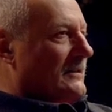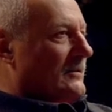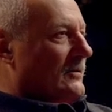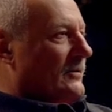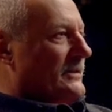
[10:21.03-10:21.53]

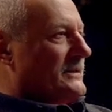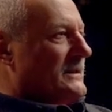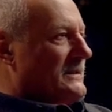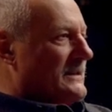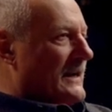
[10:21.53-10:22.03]
or the
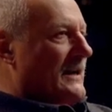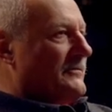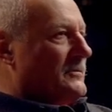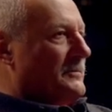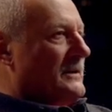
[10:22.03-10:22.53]
scenes that have
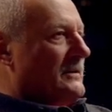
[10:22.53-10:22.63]
to be.